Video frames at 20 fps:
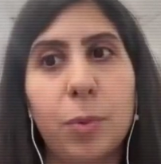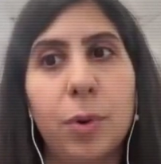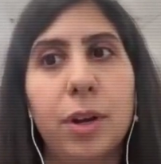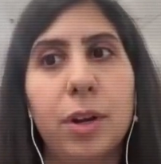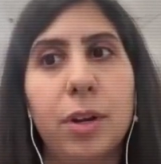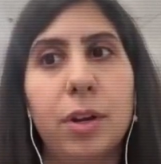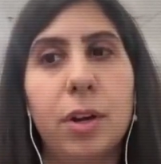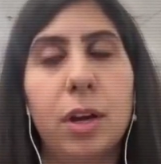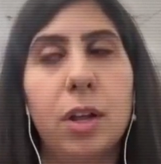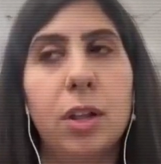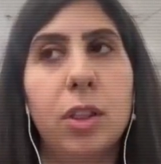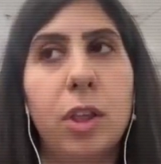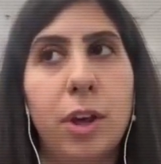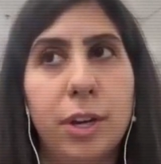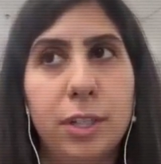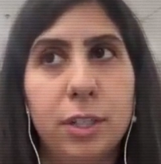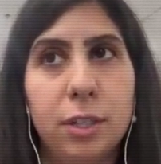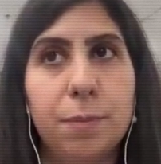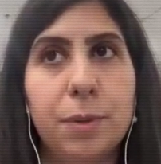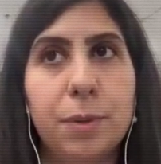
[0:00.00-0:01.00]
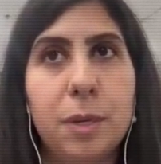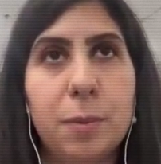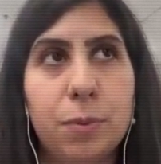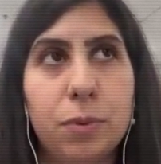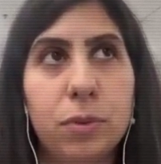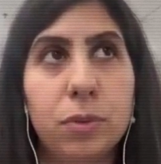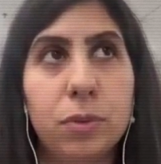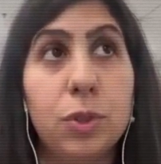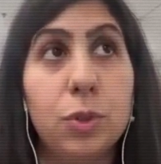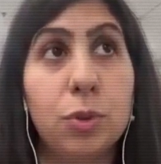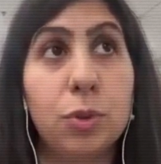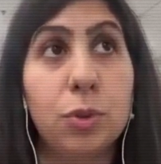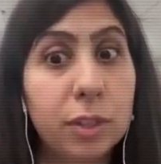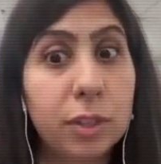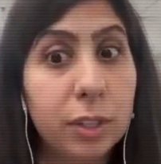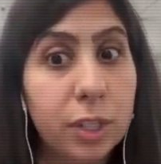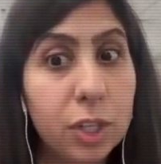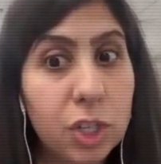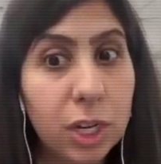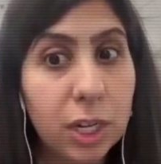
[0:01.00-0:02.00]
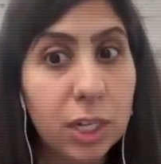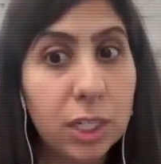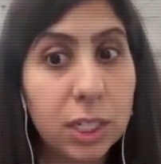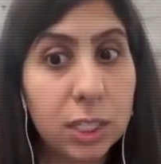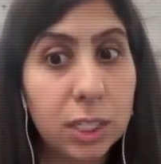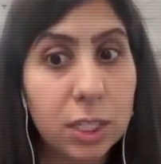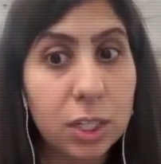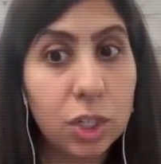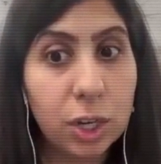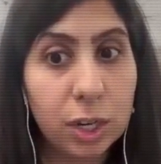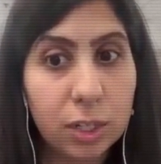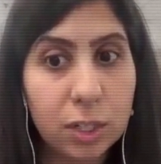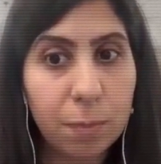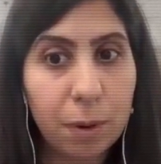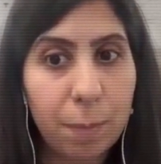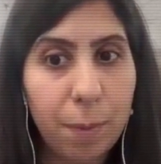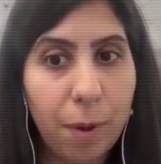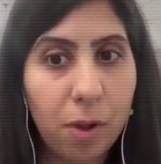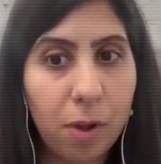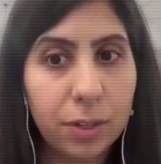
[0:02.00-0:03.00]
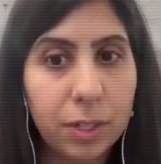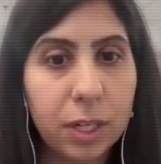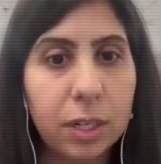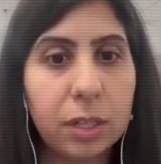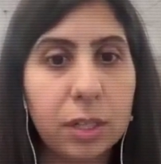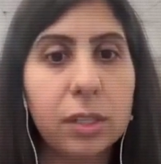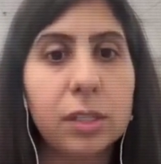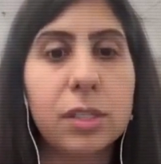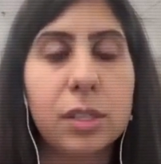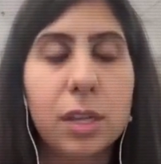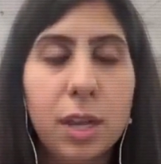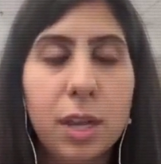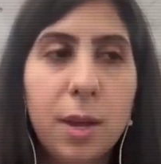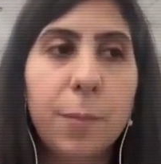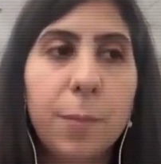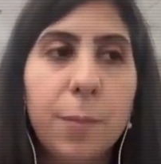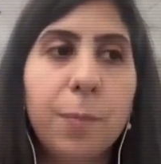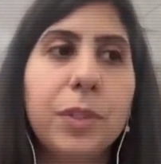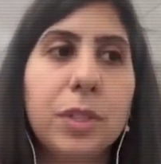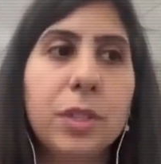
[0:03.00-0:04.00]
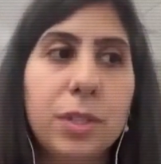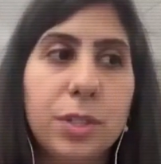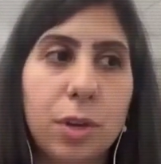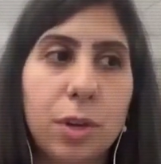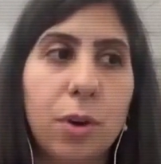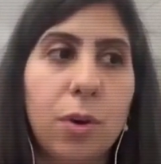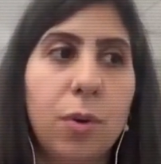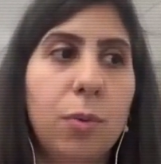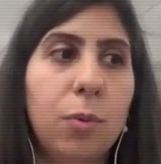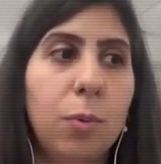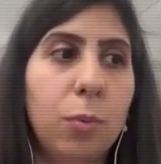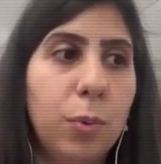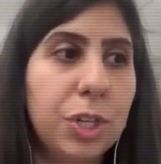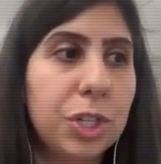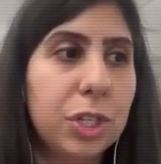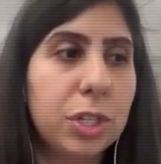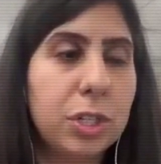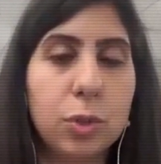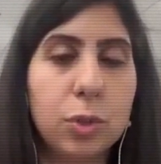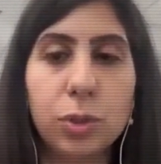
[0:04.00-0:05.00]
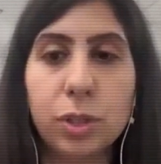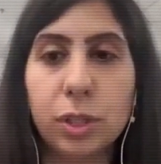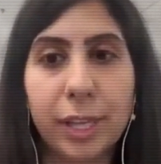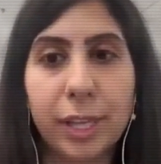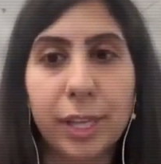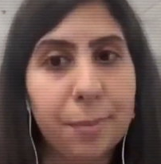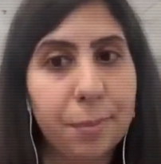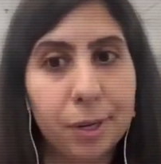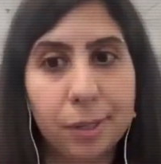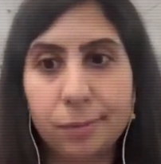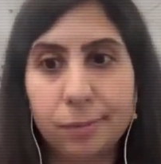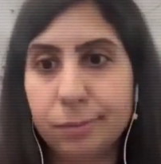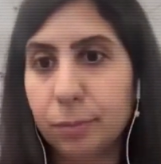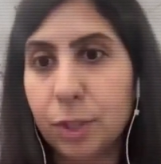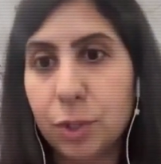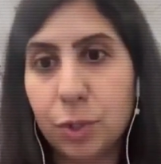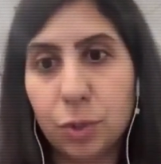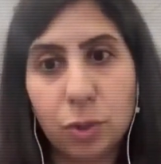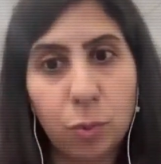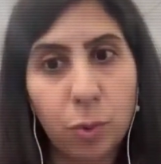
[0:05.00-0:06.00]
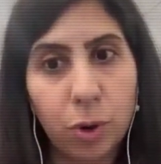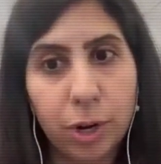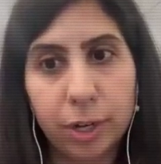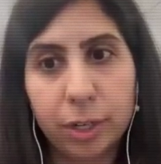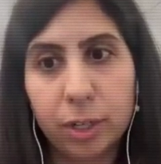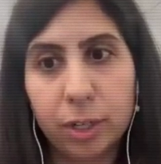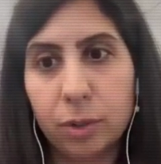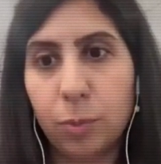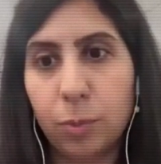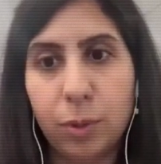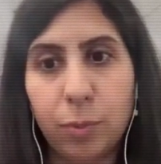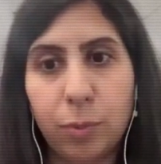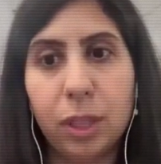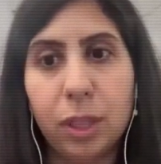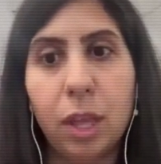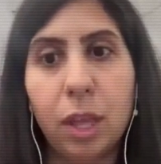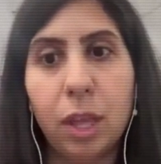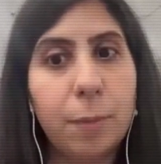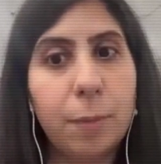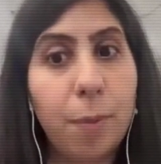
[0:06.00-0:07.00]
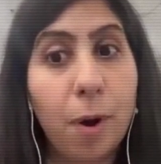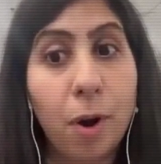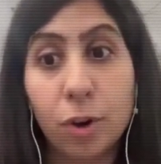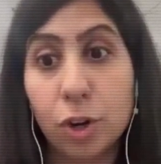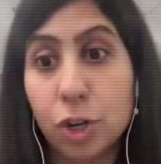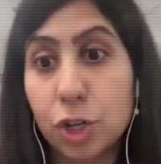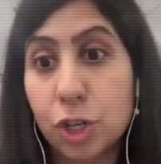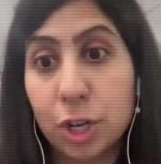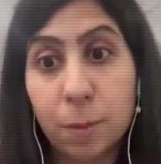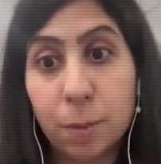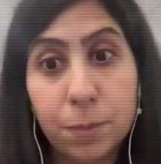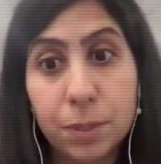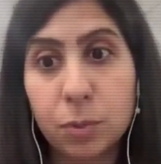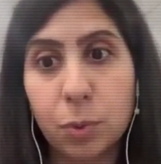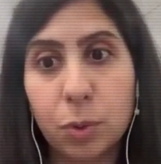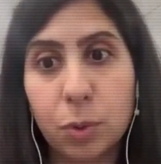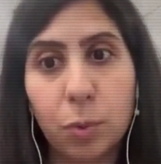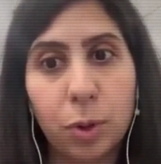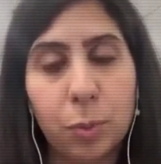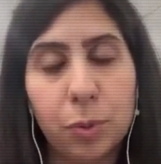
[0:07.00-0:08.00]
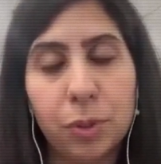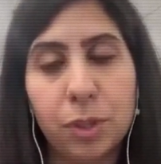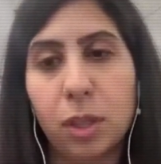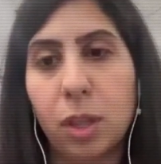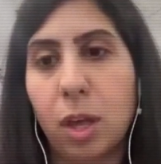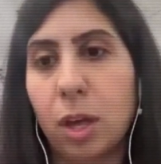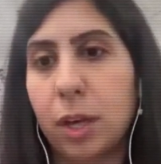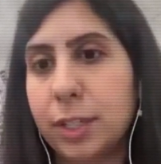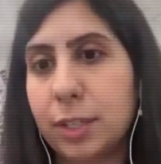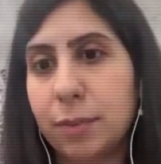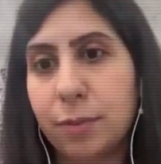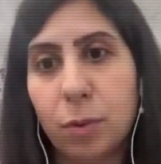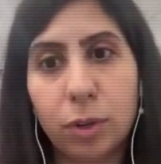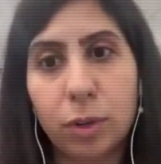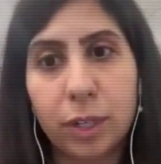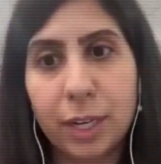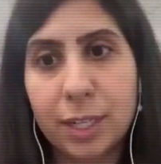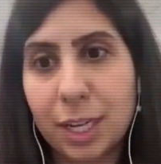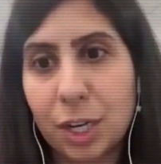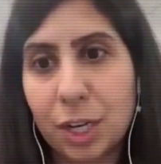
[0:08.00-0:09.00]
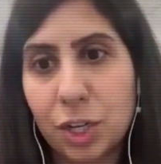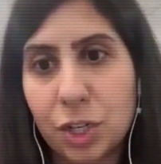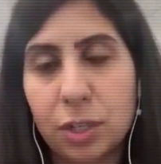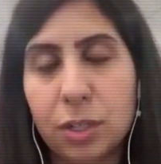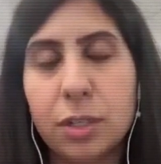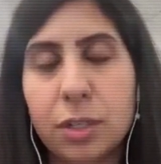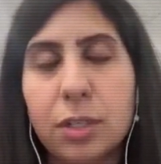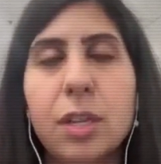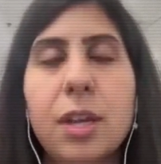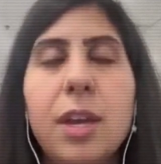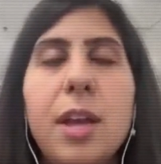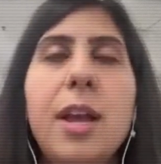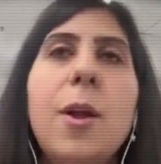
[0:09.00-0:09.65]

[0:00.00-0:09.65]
where a lot of young people do feel disenchanted by politics. So we just do the labor, we do the work. We love our partnerships. We work with a lot of different organizations,